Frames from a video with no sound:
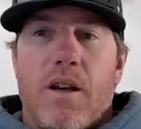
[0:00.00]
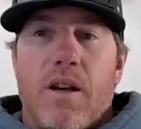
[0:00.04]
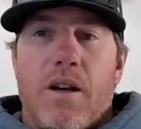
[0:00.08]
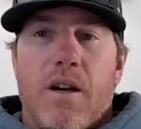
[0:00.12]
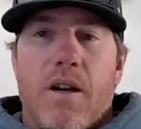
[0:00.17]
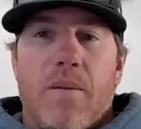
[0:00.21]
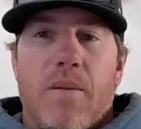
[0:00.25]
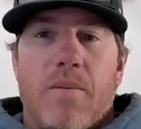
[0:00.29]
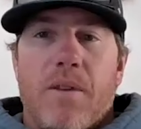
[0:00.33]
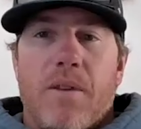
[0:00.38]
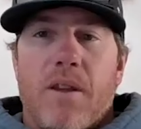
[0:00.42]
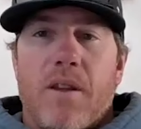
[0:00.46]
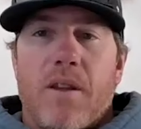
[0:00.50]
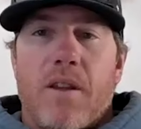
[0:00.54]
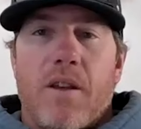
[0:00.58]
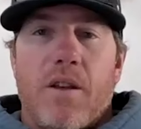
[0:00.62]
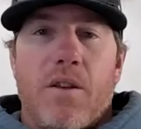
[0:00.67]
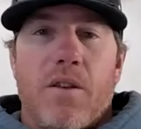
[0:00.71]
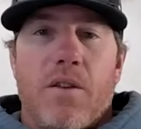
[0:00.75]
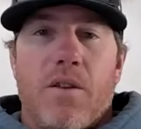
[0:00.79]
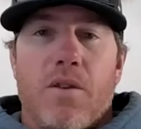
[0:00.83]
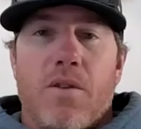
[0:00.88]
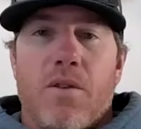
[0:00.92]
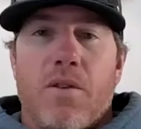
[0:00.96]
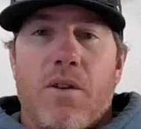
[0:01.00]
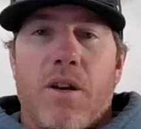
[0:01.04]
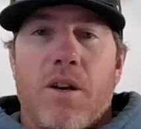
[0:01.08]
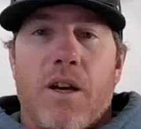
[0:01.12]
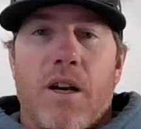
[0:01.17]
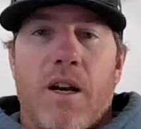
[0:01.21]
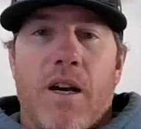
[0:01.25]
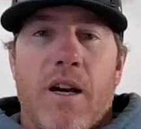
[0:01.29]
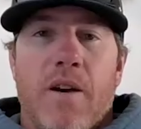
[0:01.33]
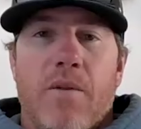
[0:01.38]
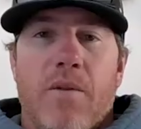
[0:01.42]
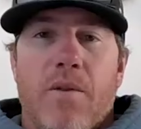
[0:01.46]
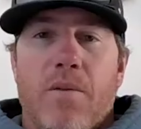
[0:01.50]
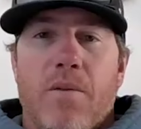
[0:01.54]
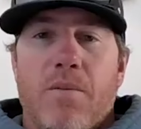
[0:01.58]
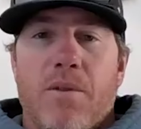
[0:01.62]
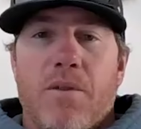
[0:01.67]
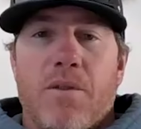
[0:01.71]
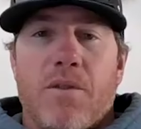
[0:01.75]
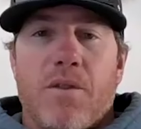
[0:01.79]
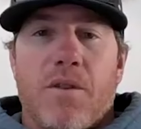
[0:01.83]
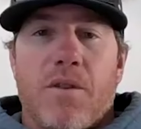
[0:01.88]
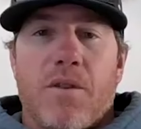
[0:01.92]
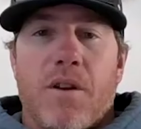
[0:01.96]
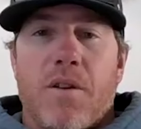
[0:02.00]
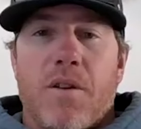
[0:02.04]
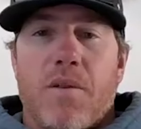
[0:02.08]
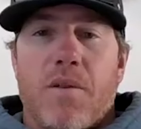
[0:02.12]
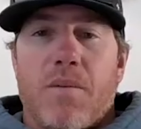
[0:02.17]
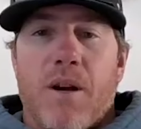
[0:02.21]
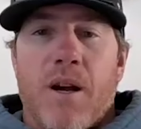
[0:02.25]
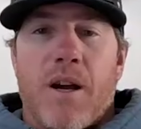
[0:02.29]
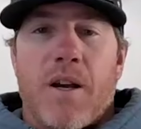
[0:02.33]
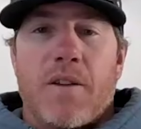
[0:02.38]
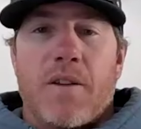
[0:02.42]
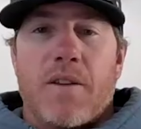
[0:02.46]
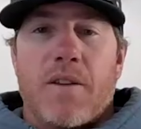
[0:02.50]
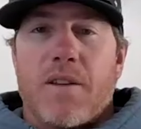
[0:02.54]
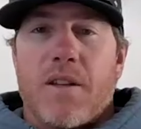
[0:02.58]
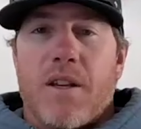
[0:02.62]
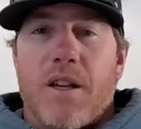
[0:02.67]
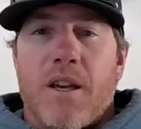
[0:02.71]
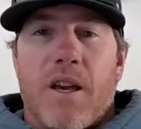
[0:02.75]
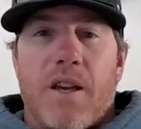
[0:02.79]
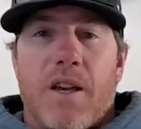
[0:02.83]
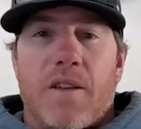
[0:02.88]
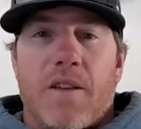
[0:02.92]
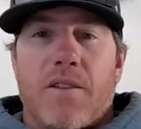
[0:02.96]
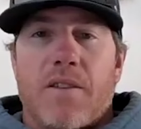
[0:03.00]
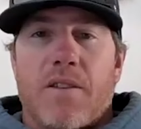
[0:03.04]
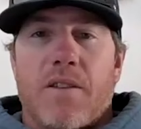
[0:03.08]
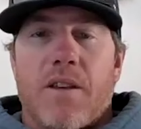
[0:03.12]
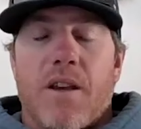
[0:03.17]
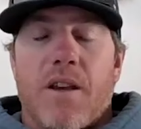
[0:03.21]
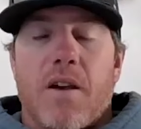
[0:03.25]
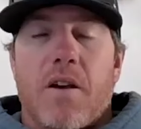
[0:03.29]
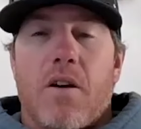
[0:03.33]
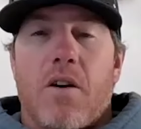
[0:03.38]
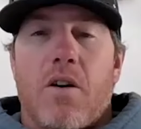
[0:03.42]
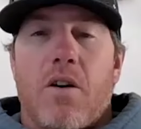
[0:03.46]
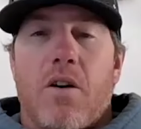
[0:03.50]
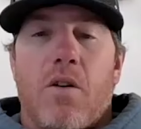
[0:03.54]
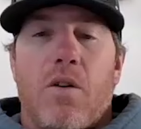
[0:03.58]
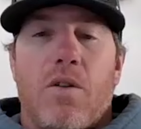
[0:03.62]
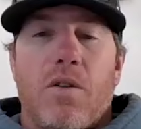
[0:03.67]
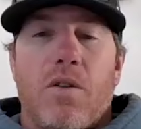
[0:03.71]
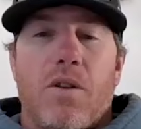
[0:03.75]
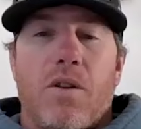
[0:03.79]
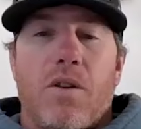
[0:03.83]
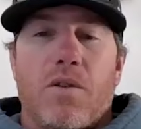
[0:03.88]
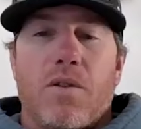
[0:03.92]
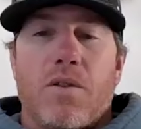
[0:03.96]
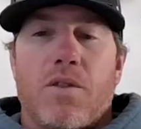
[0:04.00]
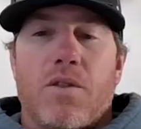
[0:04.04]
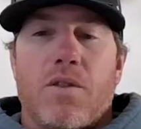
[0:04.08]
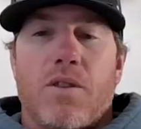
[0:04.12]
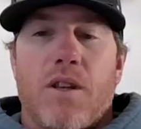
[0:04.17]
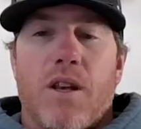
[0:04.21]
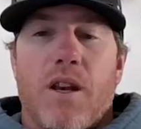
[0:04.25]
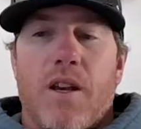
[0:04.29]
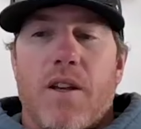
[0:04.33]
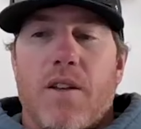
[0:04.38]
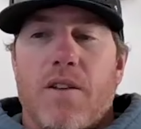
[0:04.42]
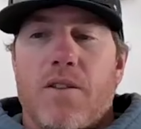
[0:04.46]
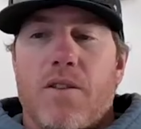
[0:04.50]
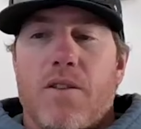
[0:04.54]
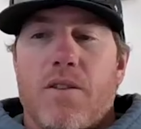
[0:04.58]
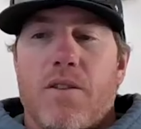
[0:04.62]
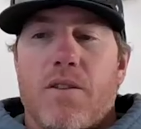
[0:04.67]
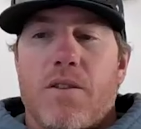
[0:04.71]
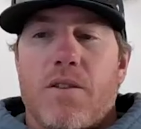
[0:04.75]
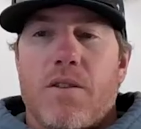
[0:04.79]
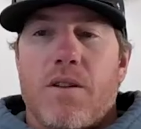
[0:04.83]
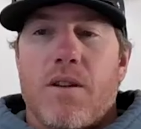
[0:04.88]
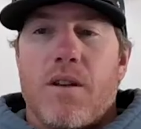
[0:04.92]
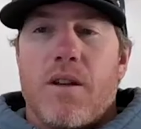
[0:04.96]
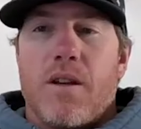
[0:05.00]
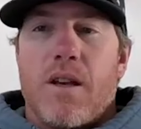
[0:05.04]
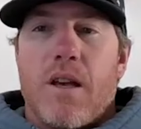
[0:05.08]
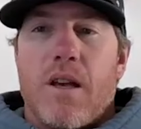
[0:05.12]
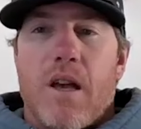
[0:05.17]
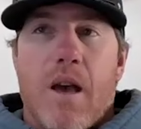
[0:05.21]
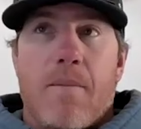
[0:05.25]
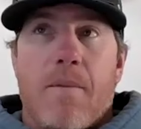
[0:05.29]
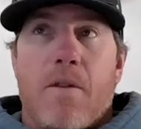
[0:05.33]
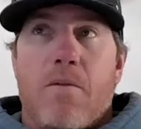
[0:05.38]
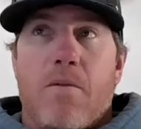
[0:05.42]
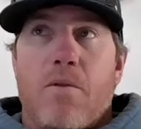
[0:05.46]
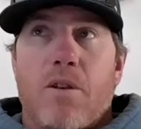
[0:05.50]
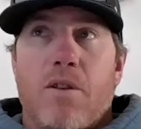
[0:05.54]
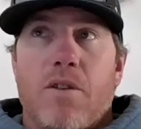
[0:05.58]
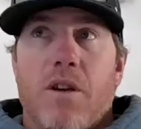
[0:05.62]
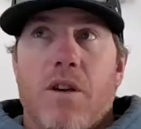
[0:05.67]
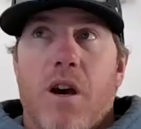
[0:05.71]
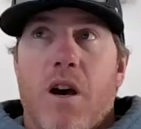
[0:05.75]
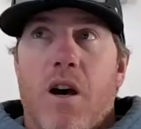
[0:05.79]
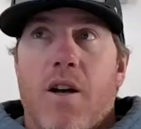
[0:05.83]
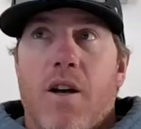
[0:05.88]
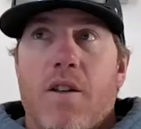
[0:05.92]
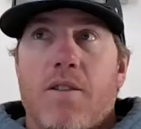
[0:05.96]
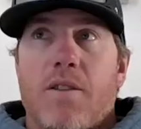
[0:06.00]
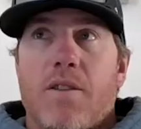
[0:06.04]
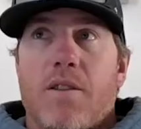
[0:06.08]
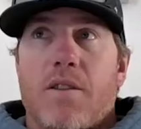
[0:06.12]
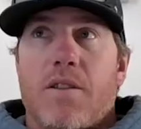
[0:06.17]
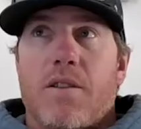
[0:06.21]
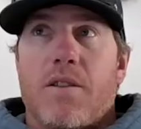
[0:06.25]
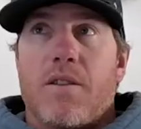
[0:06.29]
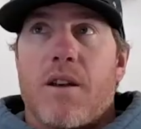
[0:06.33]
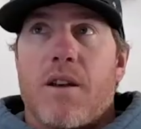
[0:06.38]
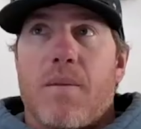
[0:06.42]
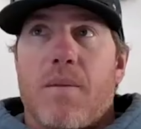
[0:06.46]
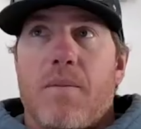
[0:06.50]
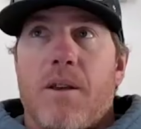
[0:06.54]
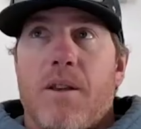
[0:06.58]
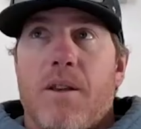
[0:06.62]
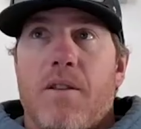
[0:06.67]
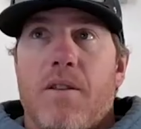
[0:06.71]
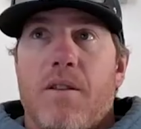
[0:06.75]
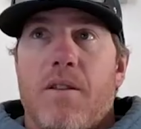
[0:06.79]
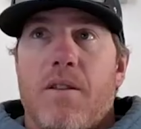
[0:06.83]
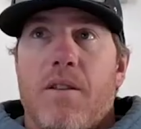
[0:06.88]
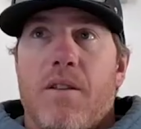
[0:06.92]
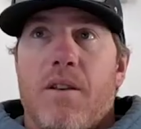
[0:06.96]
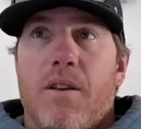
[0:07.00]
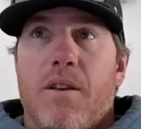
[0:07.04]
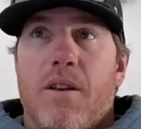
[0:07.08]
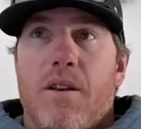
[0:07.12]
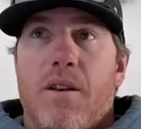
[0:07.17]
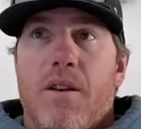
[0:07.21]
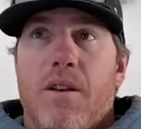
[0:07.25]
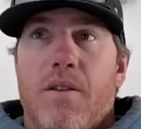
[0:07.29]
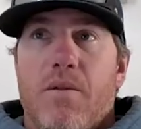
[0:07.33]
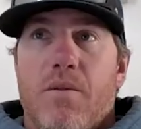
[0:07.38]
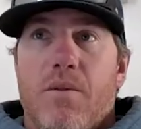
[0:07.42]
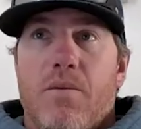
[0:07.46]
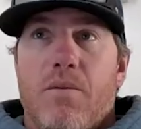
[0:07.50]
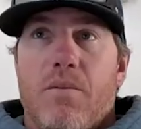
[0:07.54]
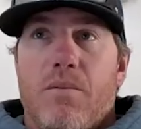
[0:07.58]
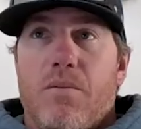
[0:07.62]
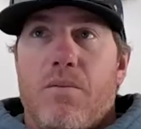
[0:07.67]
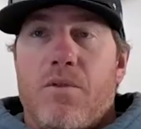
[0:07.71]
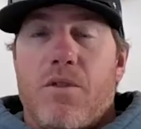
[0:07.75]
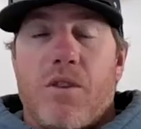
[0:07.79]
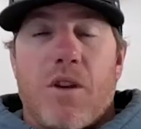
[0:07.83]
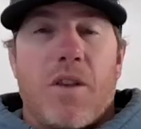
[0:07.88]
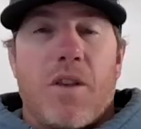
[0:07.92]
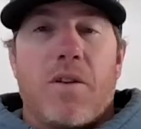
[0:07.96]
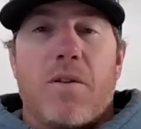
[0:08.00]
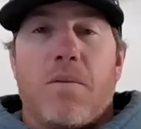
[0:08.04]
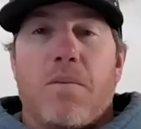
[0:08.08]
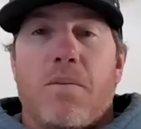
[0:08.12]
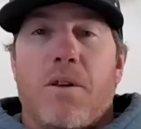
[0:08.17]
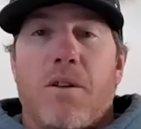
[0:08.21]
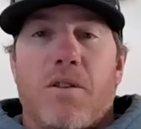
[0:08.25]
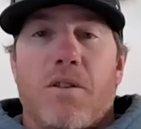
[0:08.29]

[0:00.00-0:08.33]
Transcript: Um, Illinois, Iowa, Missouri, Nebraska, Kansas, like all those states. I mean, Wisconsin, I mean, southern